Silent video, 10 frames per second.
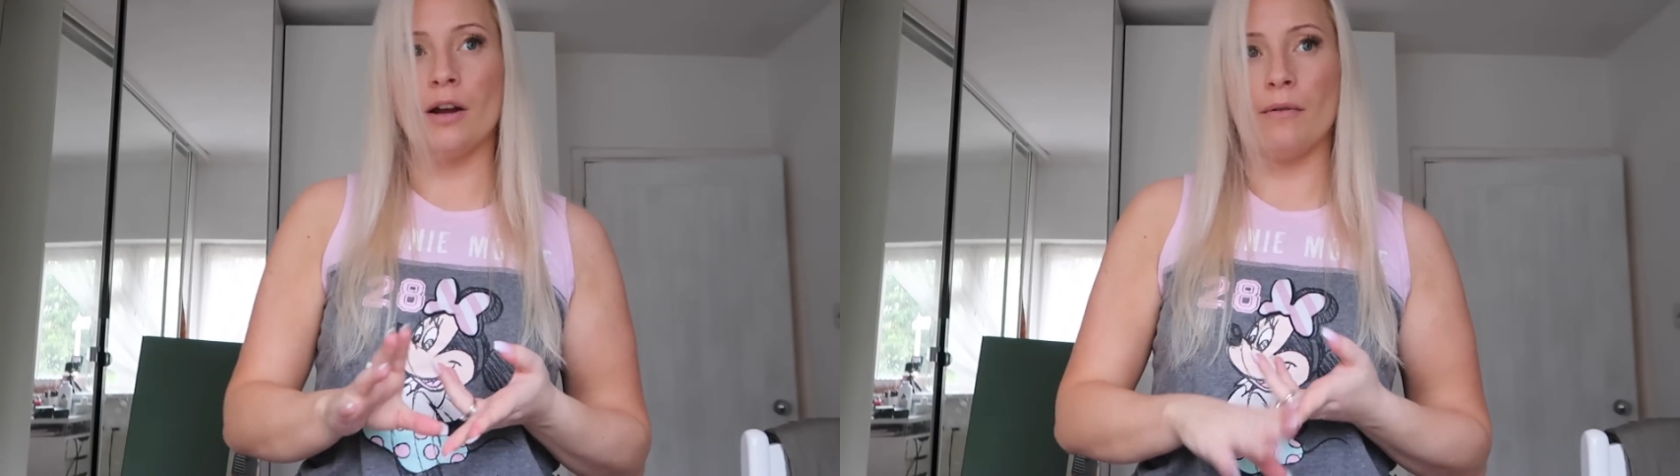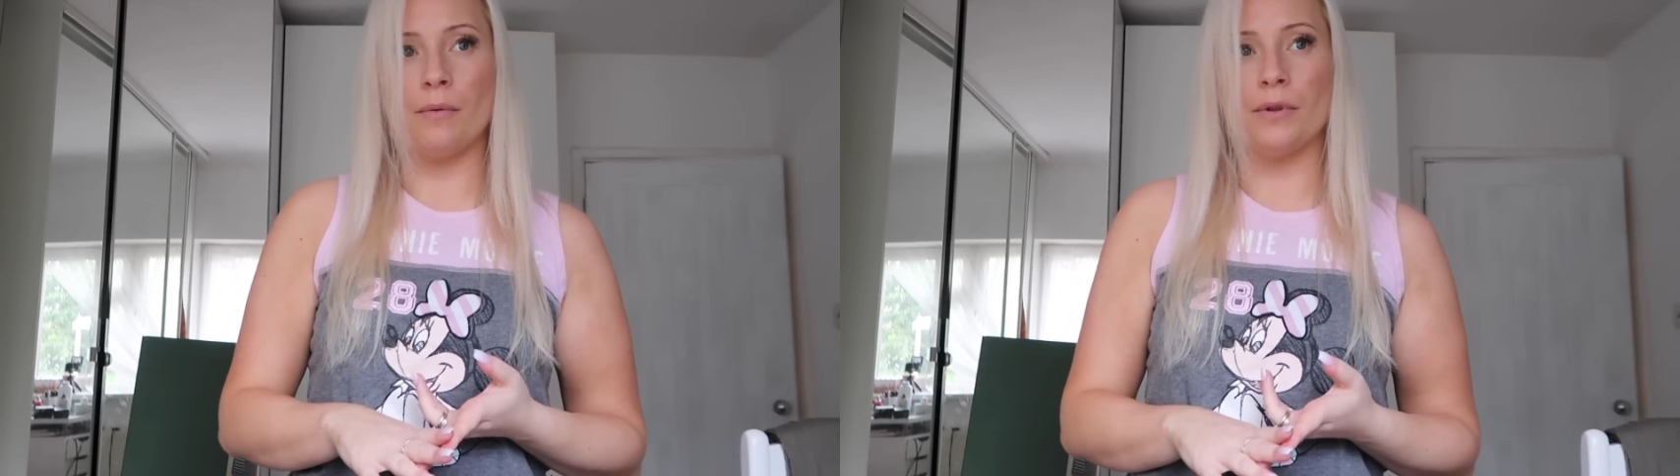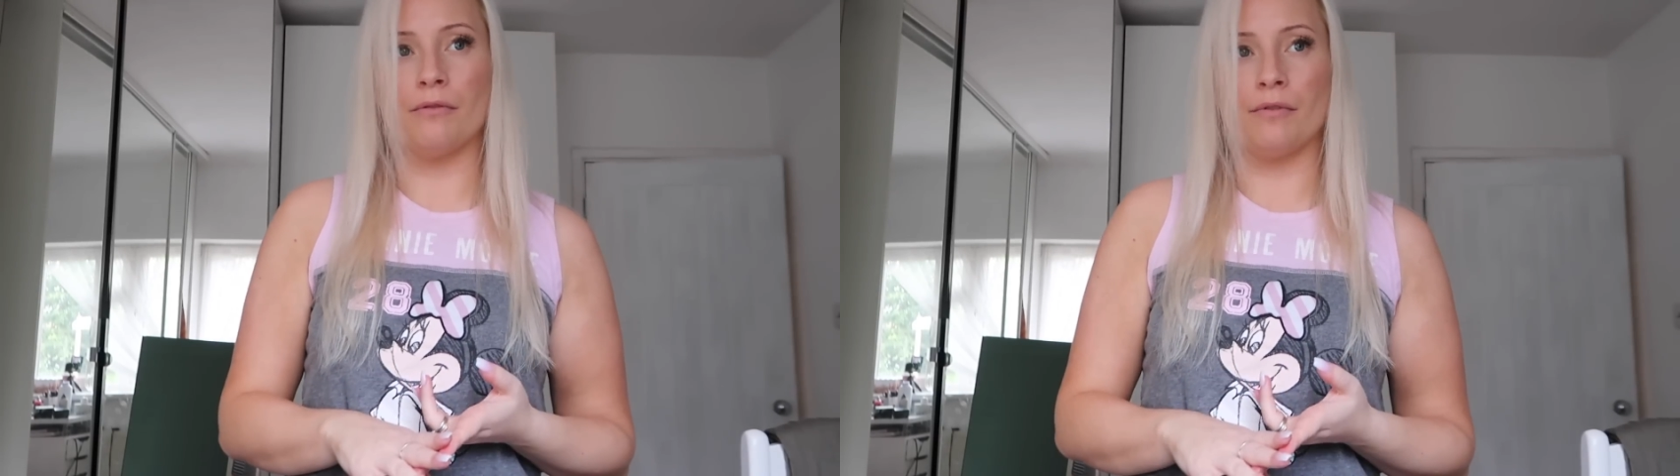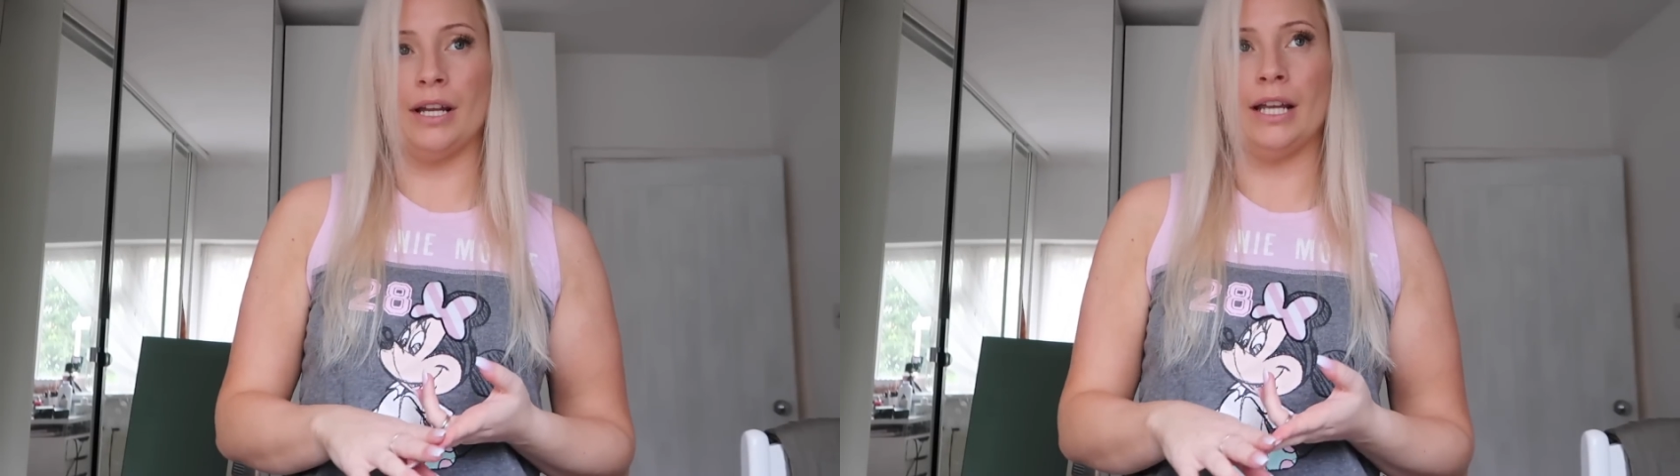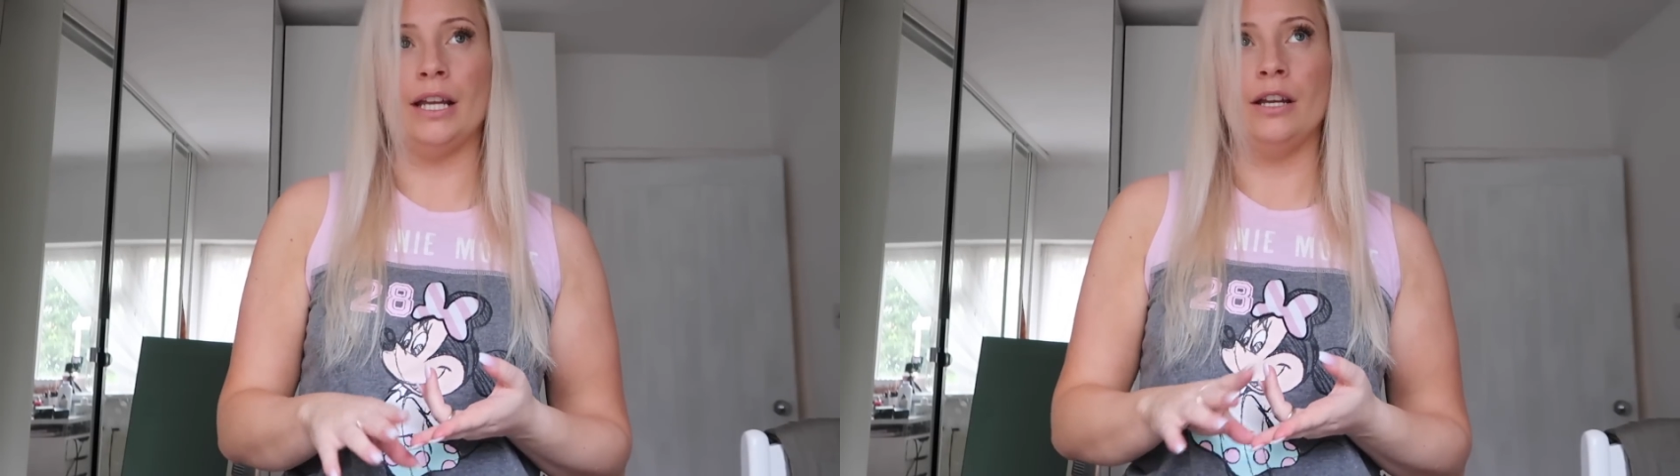a row of
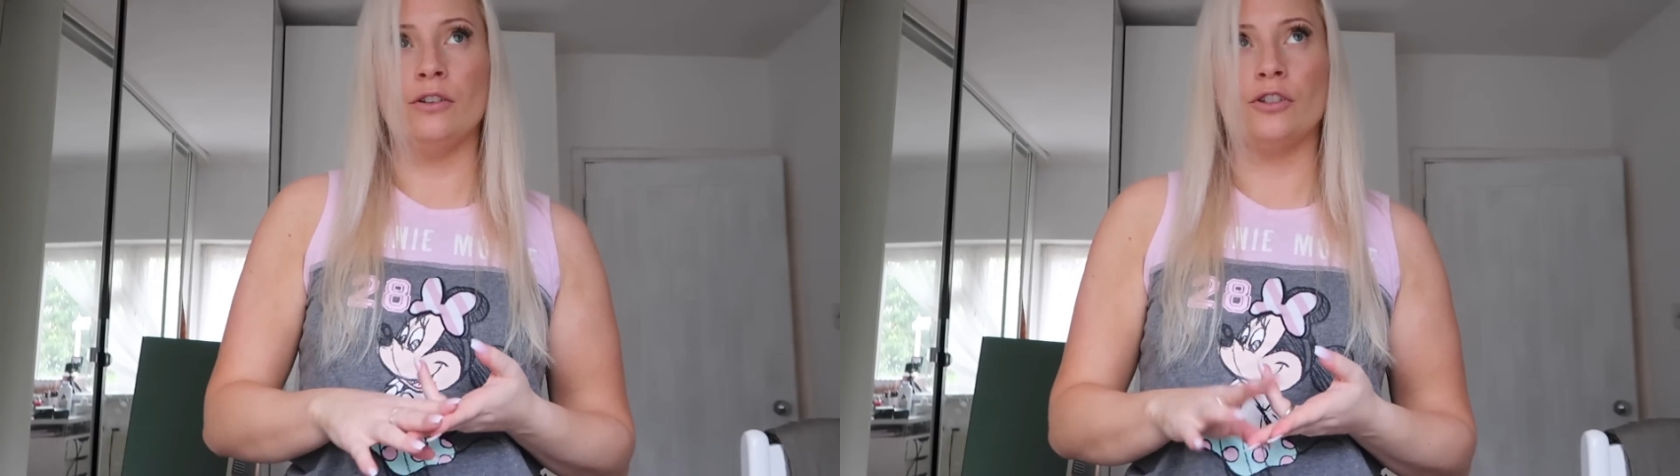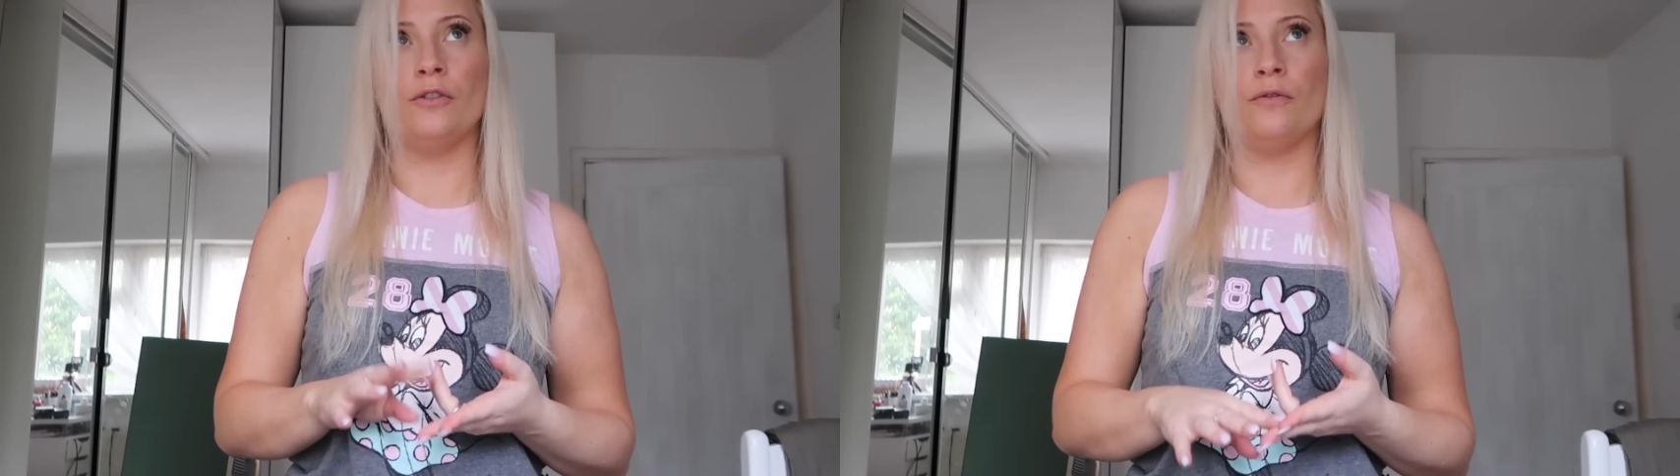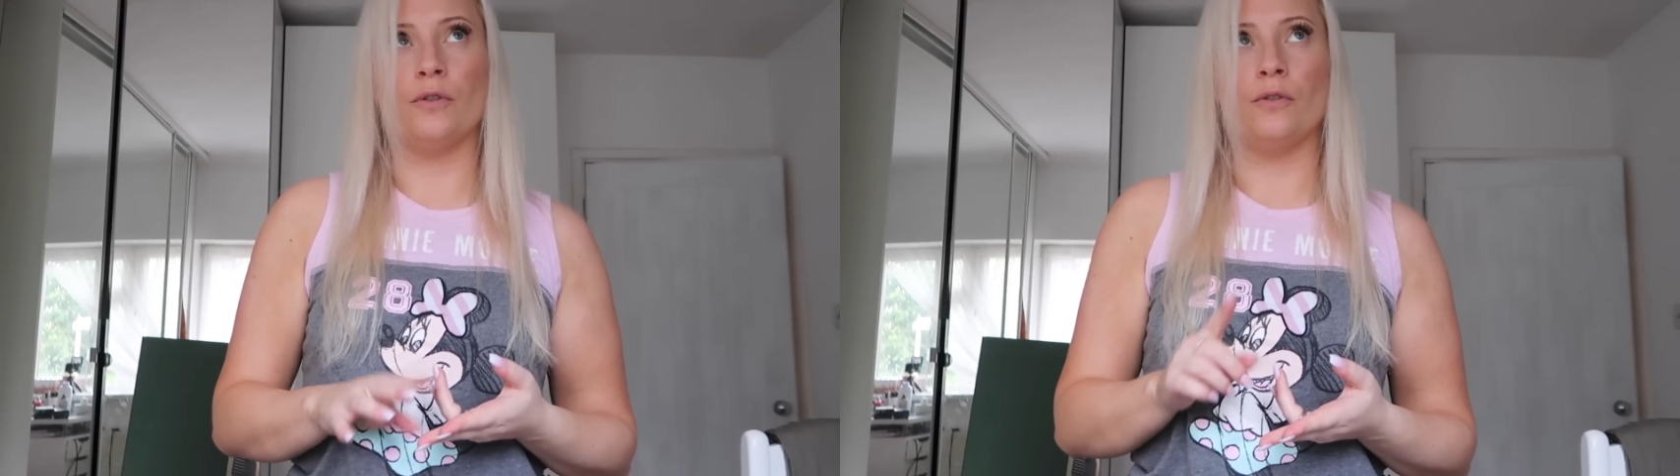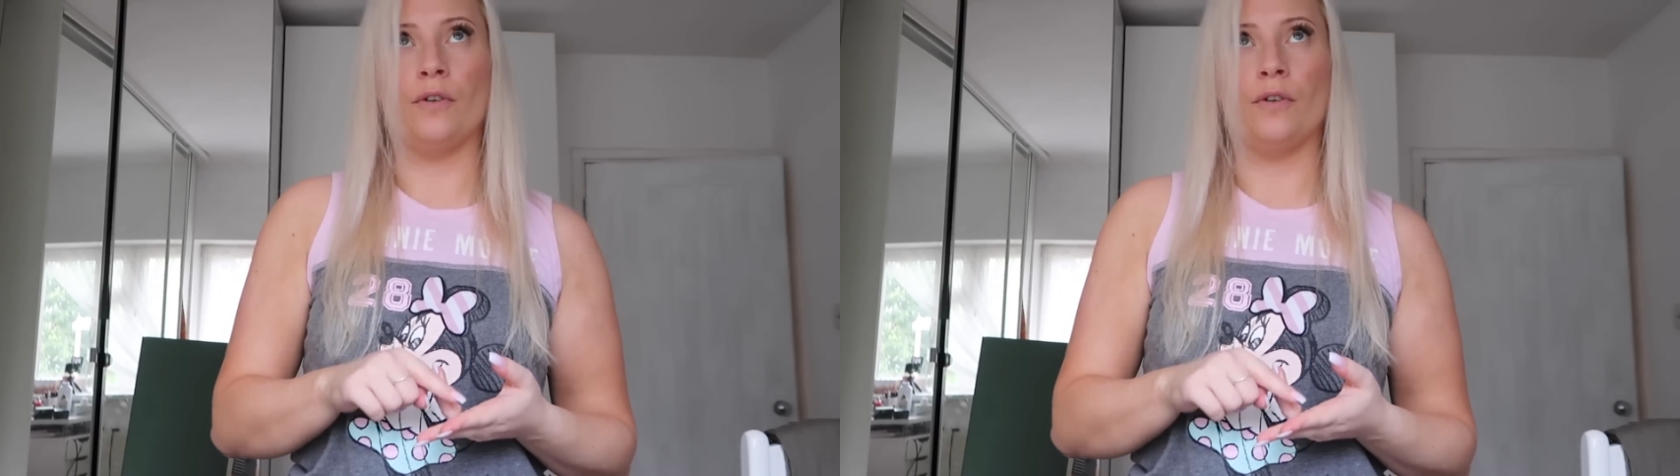3, 2, 4,